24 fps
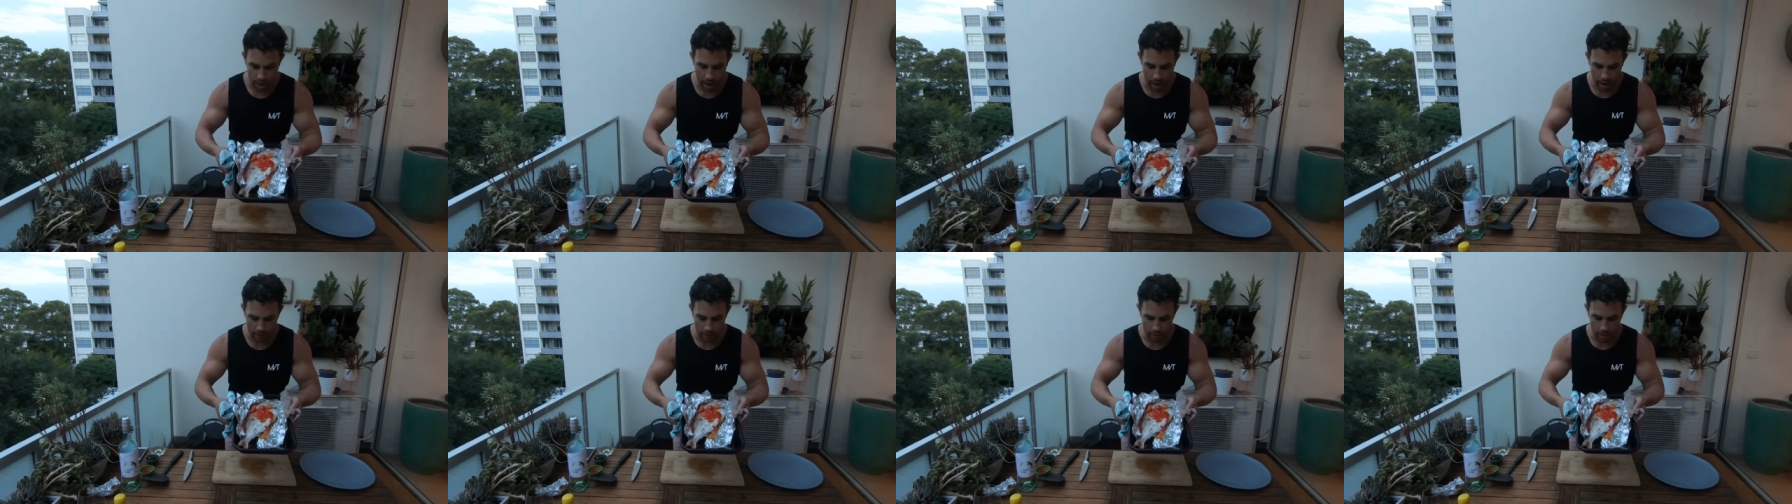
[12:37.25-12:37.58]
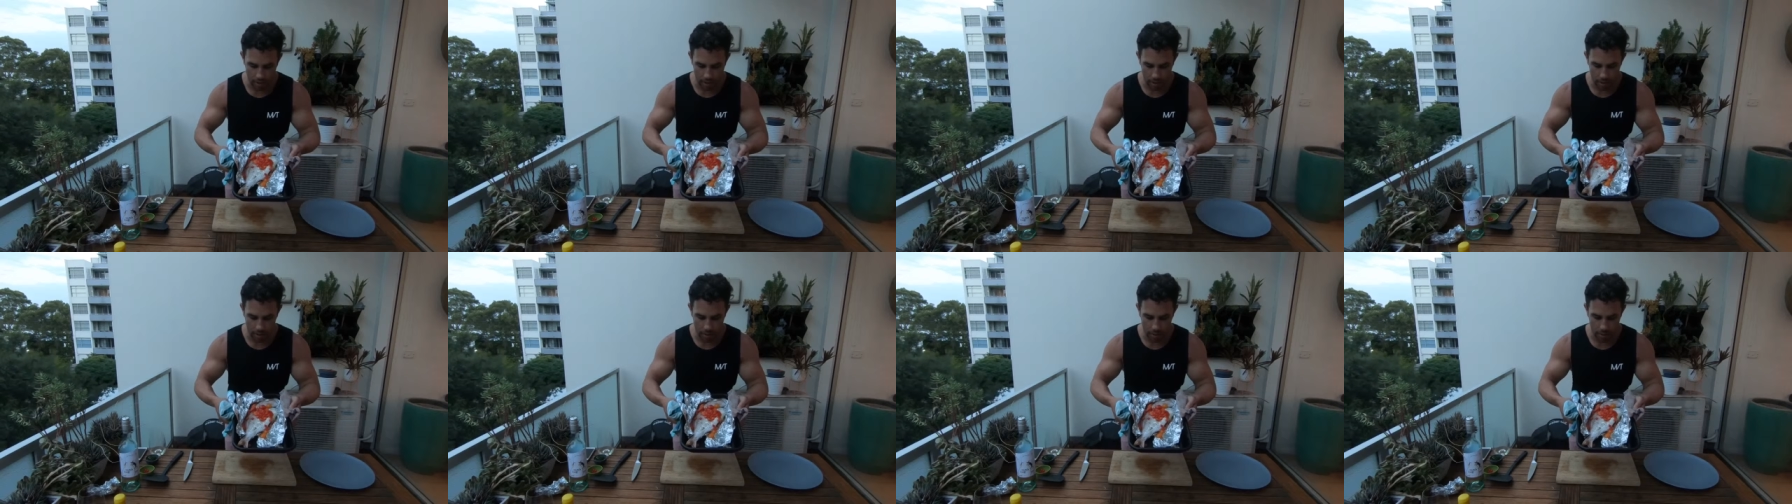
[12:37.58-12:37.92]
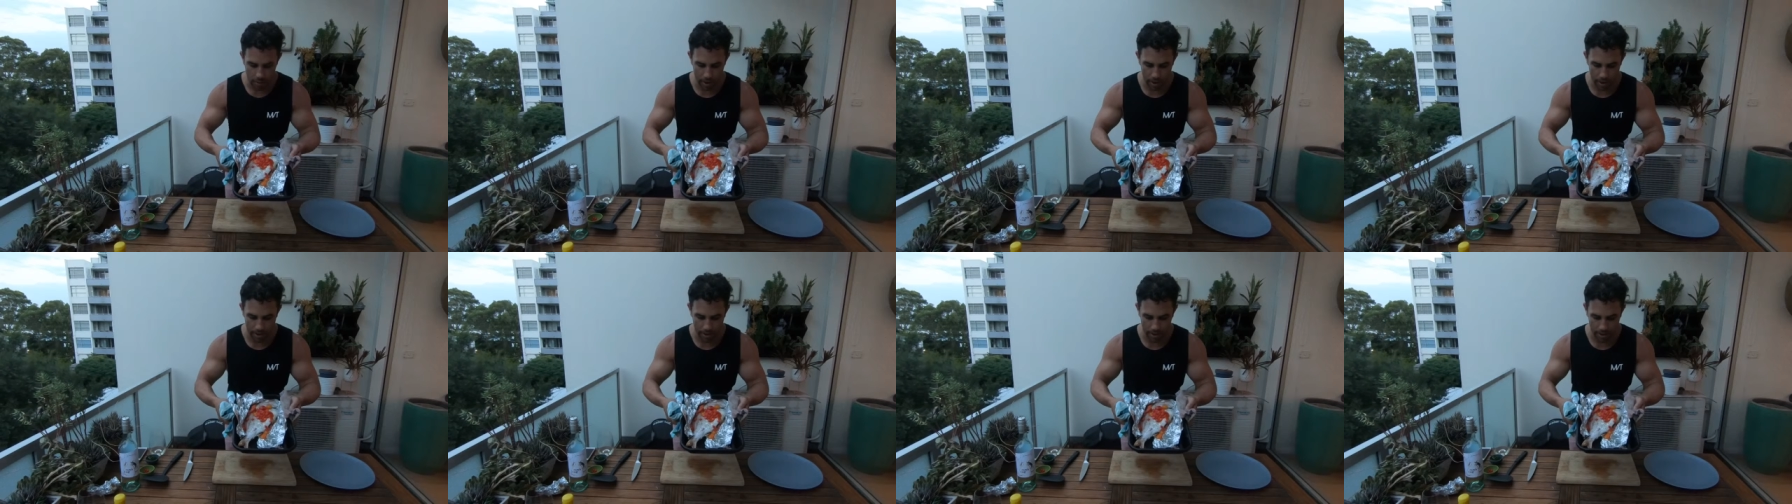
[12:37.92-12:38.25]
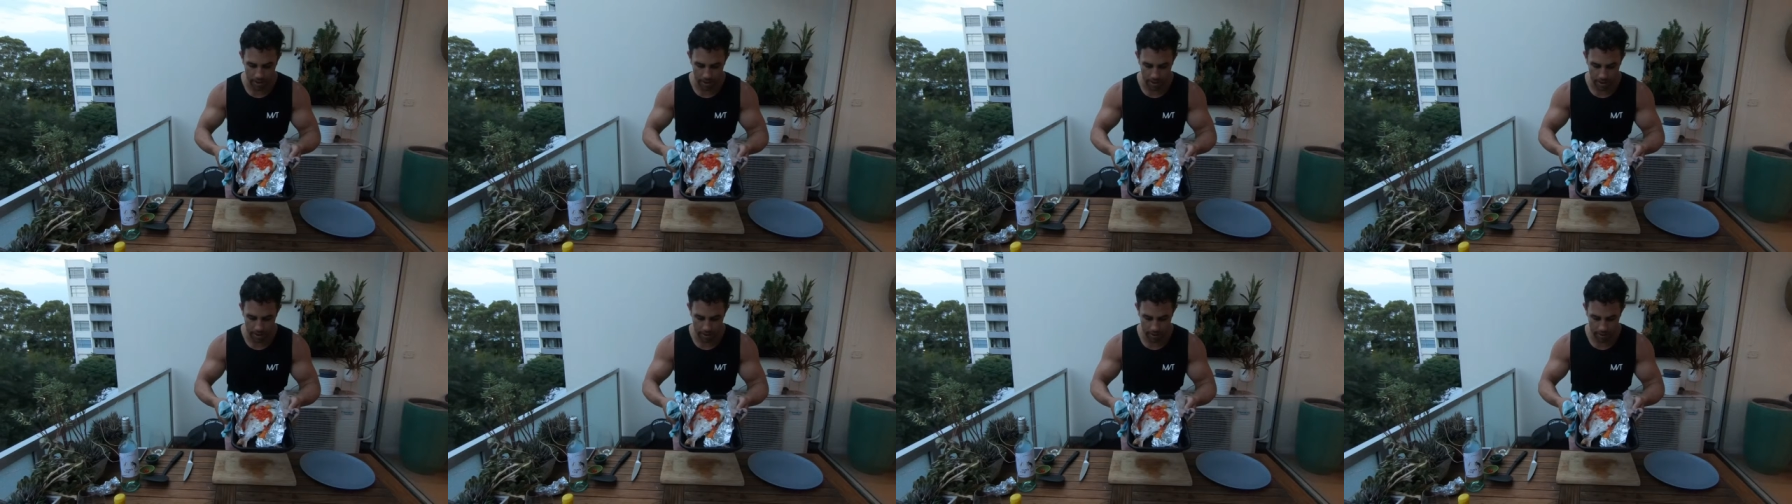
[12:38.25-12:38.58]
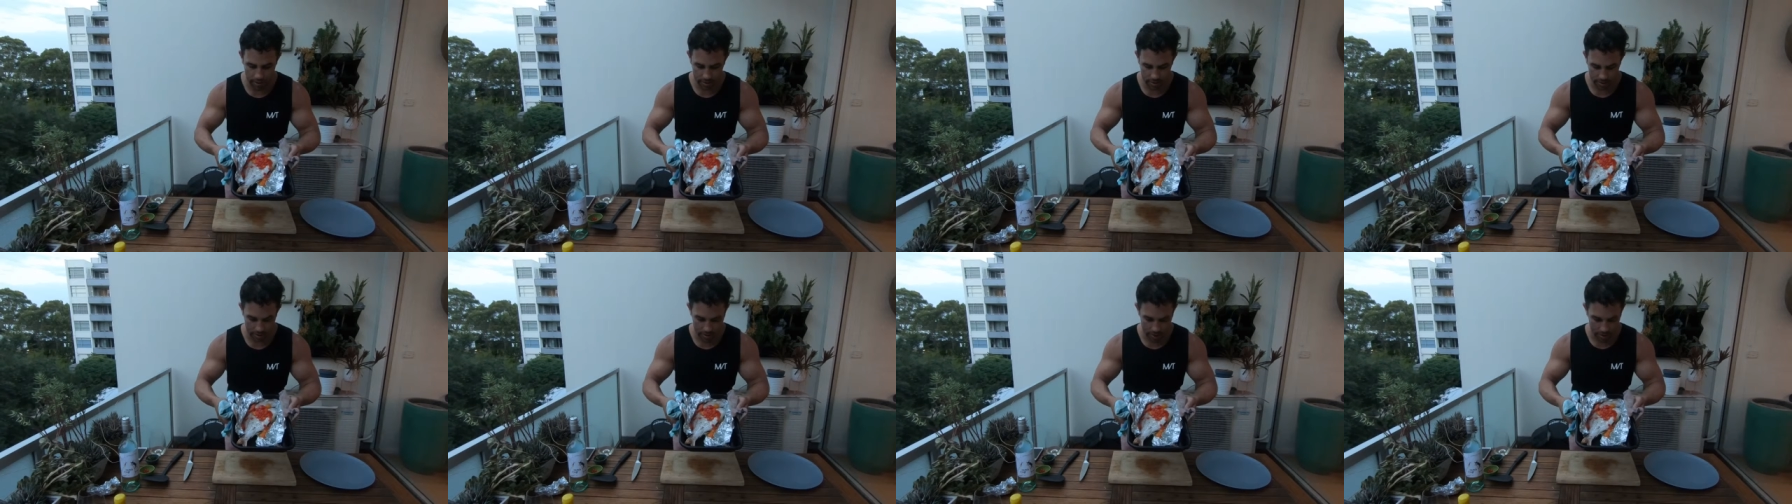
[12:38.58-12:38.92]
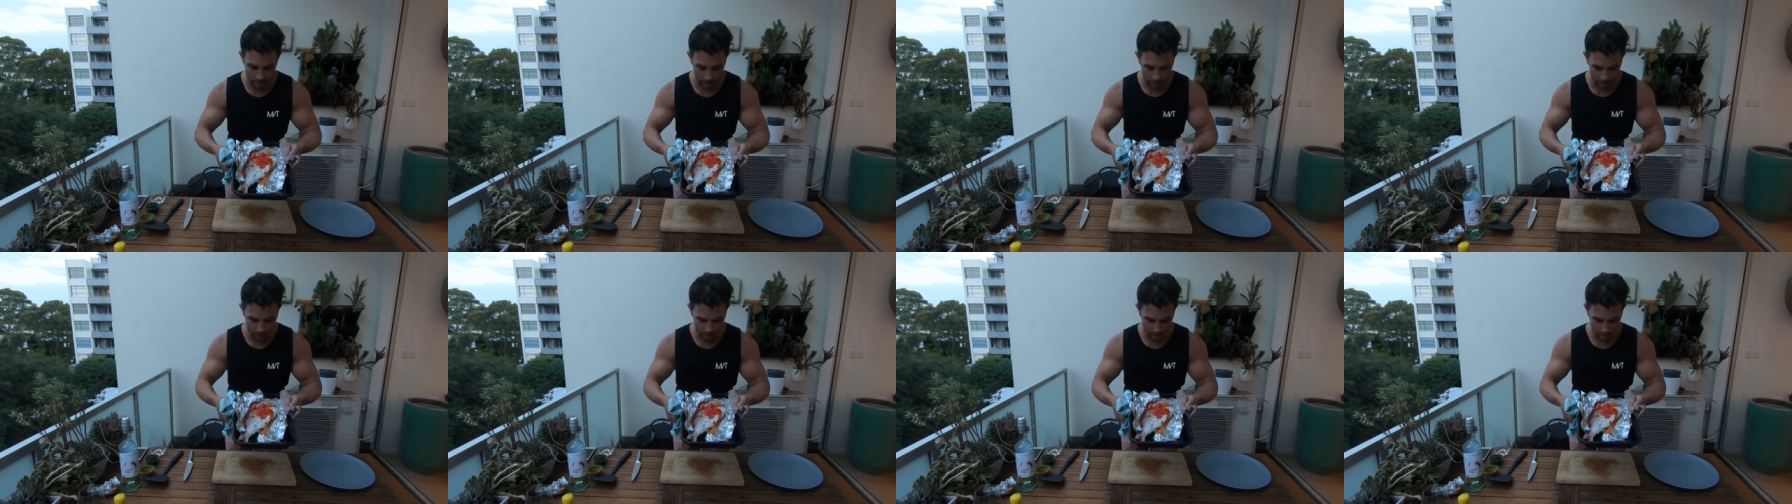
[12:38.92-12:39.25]
Oven baked
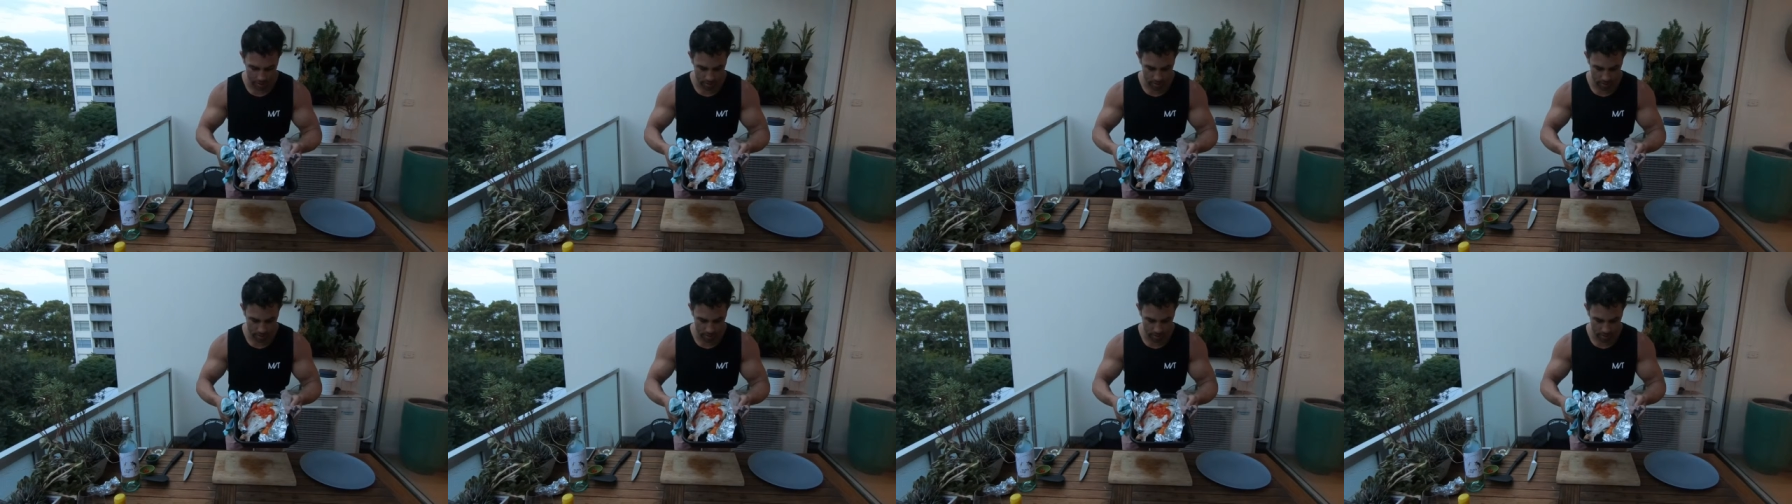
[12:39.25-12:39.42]
snapper